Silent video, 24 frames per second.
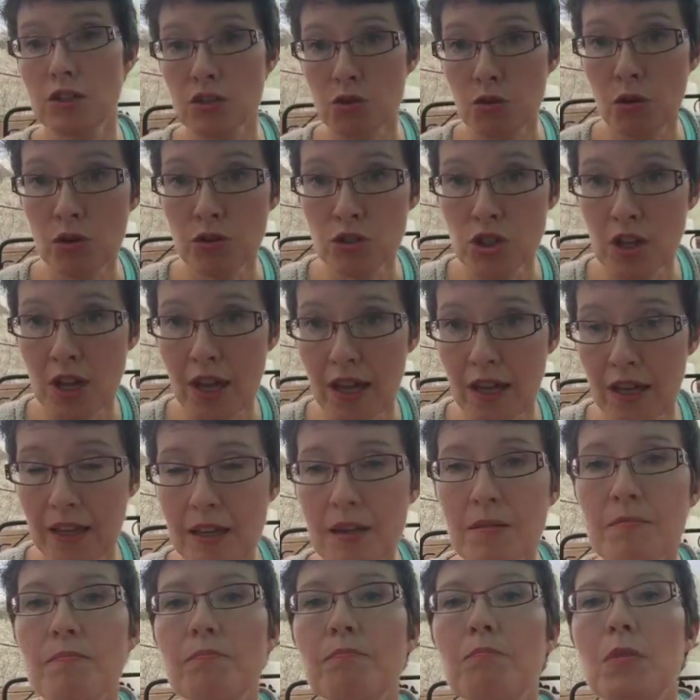it's
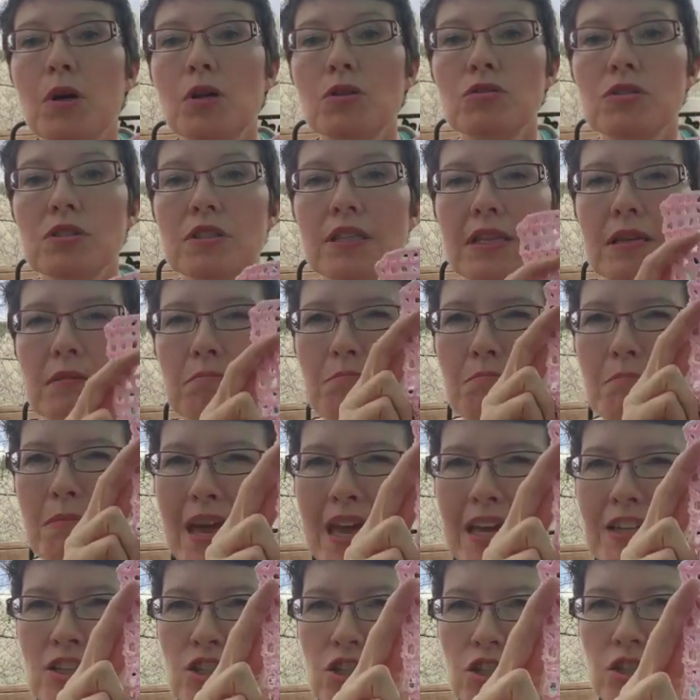crocheted, mostly
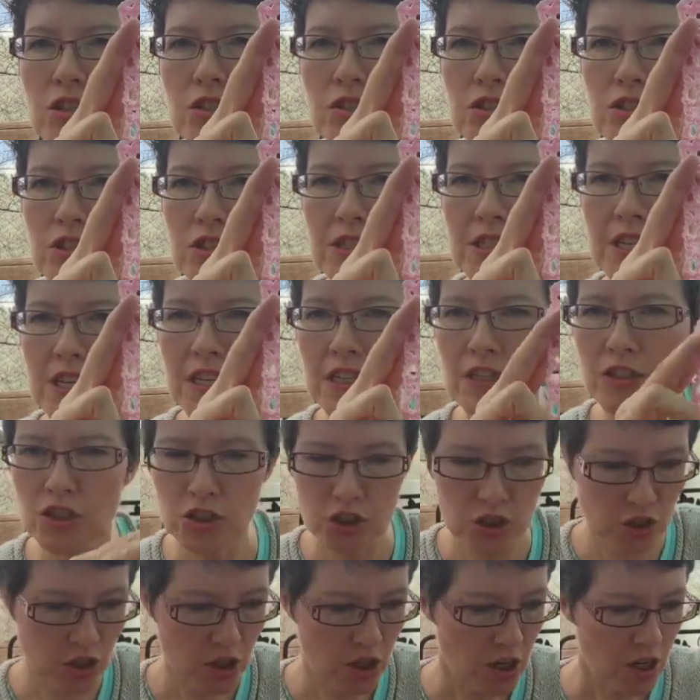mesh
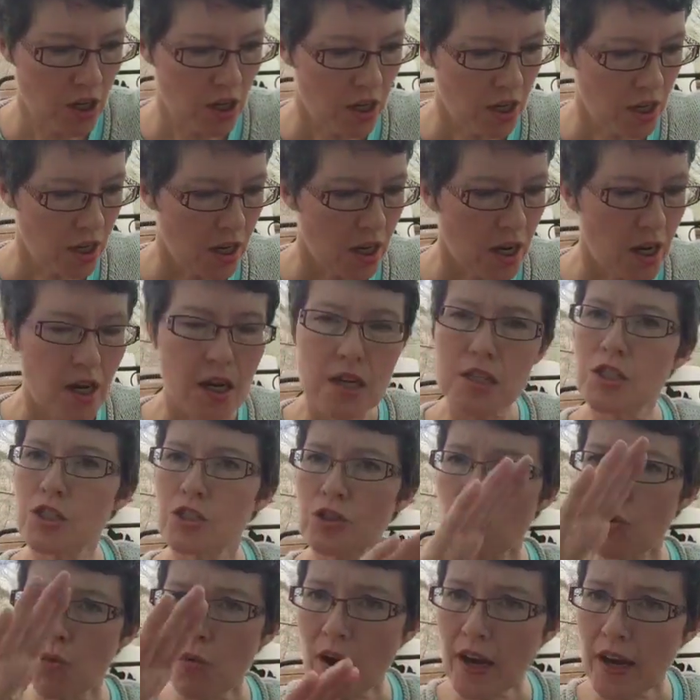stitch,
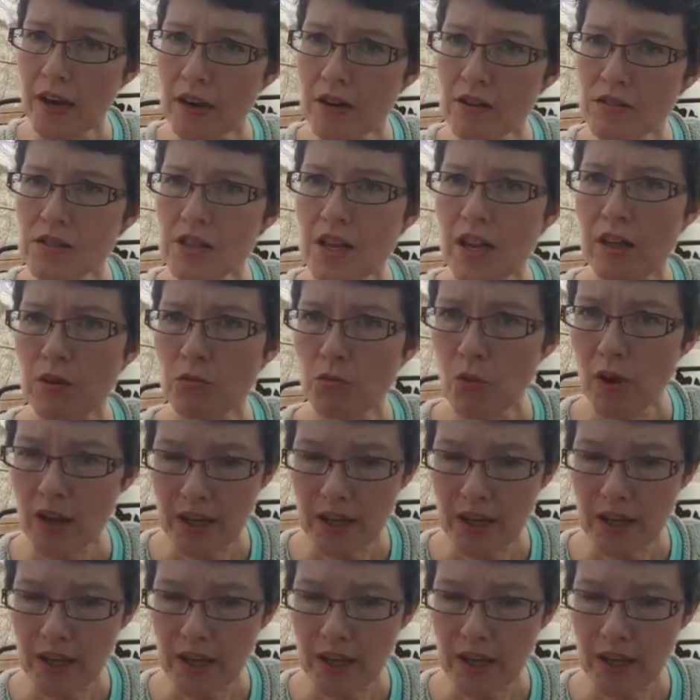squares and